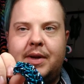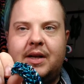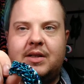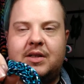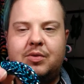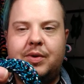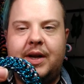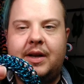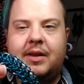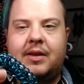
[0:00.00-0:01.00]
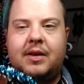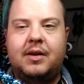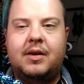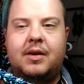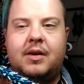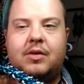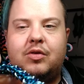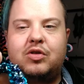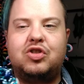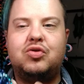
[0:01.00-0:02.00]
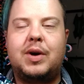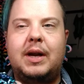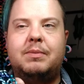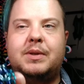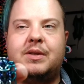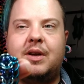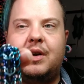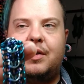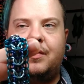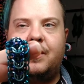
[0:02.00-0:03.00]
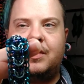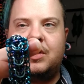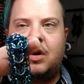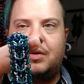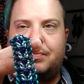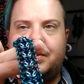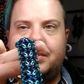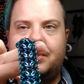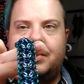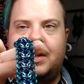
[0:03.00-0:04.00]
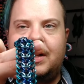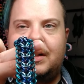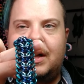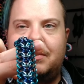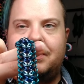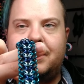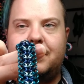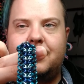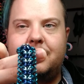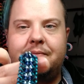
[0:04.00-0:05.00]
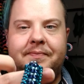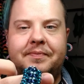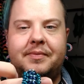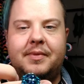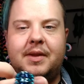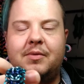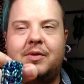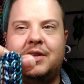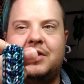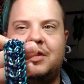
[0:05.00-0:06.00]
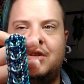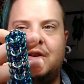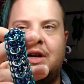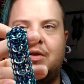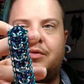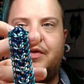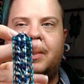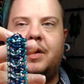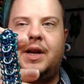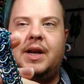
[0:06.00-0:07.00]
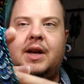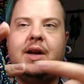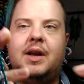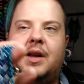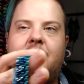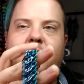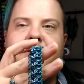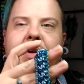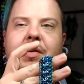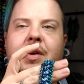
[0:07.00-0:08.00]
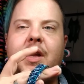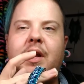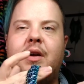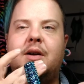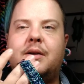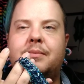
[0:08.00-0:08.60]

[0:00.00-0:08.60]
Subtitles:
mixed with stripes of dark blue and light blue, which turned out very, very